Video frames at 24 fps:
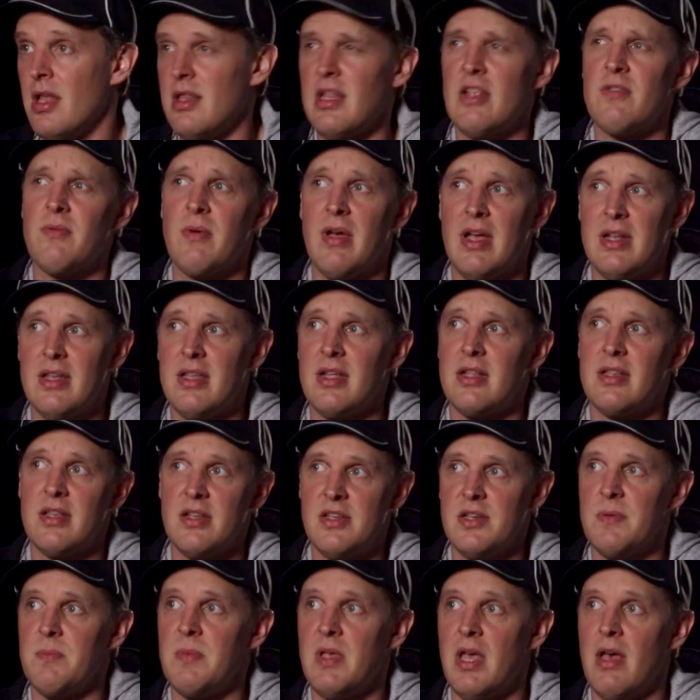and that's why I dig the
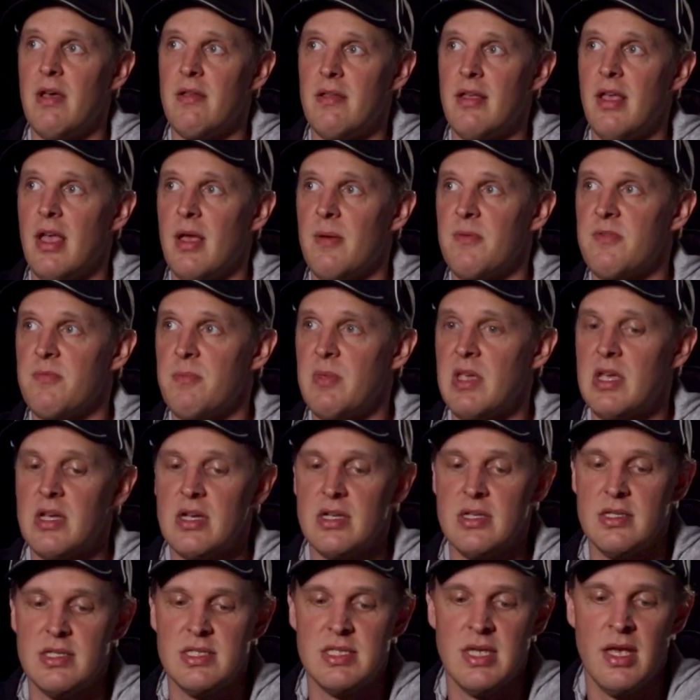Jim Kelley amps,
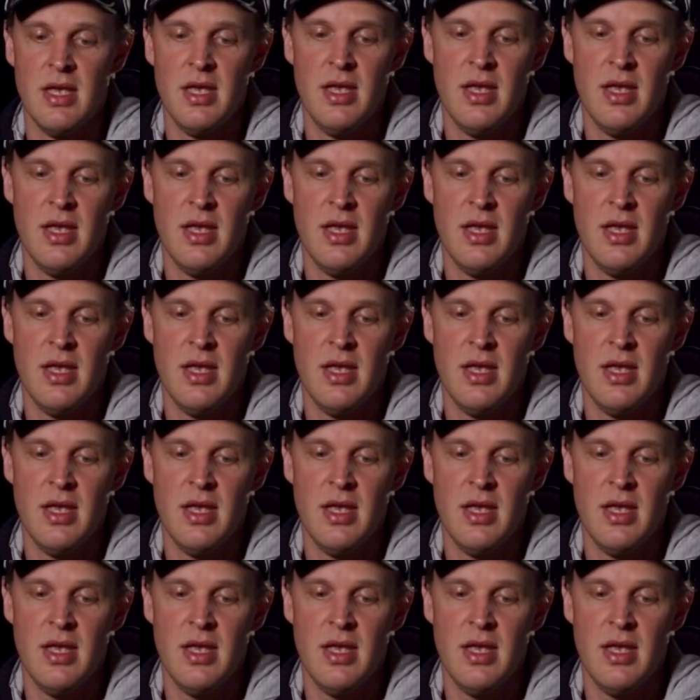because